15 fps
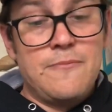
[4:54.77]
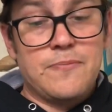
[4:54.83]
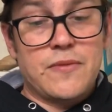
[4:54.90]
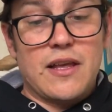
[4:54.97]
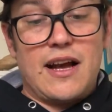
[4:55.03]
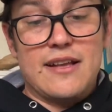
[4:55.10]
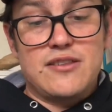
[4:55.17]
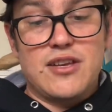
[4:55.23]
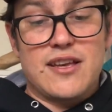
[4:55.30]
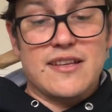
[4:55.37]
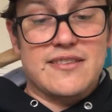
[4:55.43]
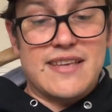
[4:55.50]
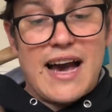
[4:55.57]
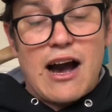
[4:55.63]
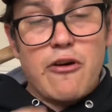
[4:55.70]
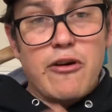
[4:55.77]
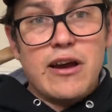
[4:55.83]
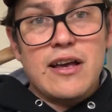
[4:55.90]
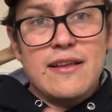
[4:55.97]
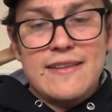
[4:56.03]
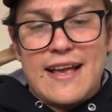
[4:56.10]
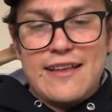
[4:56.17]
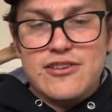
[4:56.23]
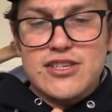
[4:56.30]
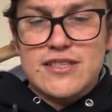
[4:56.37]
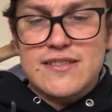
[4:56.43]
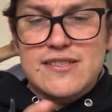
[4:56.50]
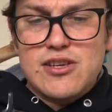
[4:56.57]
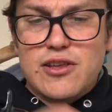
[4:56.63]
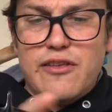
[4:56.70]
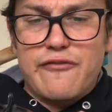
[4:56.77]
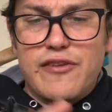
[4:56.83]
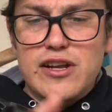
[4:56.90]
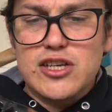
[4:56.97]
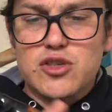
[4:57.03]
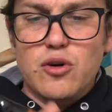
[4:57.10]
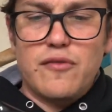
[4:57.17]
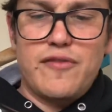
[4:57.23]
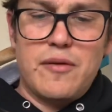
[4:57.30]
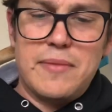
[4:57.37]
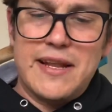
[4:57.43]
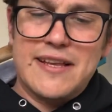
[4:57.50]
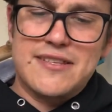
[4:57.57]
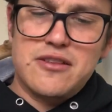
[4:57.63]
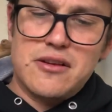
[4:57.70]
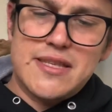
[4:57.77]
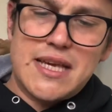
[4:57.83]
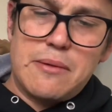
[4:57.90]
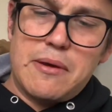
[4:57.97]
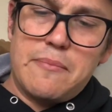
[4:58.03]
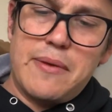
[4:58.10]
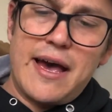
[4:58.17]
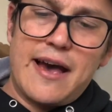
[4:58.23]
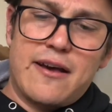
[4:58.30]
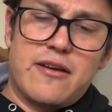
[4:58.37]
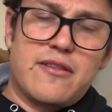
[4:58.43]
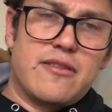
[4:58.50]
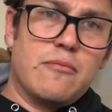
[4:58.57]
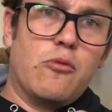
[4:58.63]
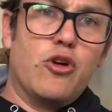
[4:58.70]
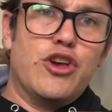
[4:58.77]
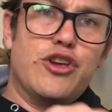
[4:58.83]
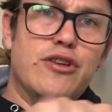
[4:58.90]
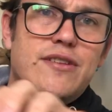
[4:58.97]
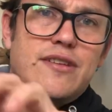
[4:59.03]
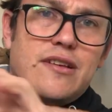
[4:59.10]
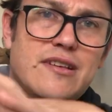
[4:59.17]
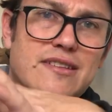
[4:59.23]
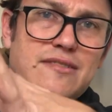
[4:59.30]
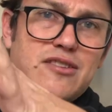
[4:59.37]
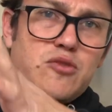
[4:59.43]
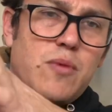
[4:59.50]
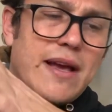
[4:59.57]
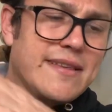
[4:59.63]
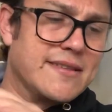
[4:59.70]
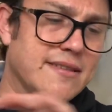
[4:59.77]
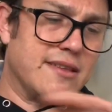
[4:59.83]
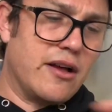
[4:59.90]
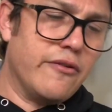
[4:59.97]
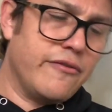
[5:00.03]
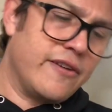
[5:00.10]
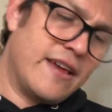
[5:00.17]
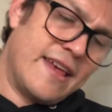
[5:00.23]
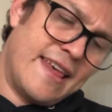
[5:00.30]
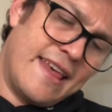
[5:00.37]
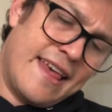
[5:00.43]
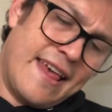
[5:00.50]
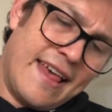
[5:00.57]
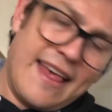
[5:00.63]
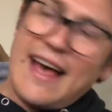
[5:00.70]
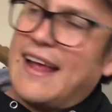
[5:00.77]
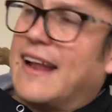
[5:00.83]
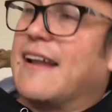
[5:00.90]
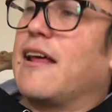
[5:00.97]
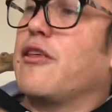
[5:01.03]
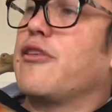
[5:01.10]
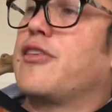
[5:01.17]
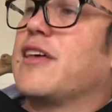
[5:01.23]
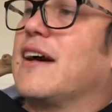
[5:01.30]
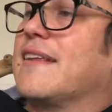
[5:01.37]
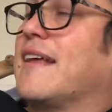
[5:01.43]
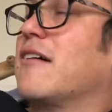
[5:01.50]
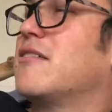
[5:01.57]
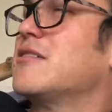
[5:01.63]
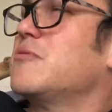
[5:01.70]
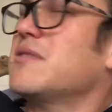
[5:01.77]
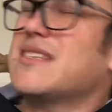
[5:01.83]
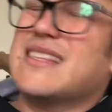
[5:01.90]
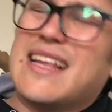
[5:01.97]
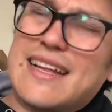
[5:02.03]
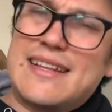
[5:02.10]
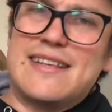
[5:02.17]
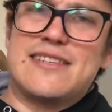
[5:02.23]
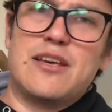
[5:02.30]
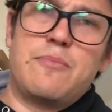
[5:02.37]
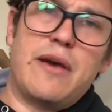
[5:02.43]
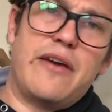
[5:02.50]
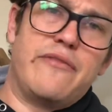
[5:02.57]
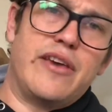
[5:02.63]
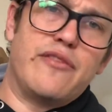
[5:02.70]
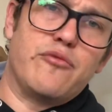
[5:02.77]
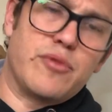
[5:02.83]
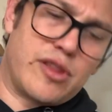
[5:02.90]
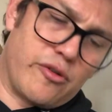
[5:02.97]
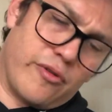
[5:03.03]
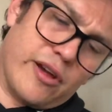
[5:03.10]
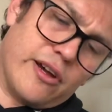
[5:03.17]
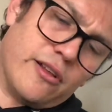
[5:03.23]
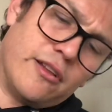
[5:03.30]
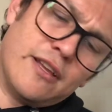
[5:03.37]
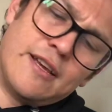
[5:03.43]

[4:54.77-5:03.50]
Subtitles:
I took a scourer and just took the finish off. I mean, it starts coming back the more you use it because of sweat and stuff. And another thing I done, because it was slightly tip heavy even with the reel,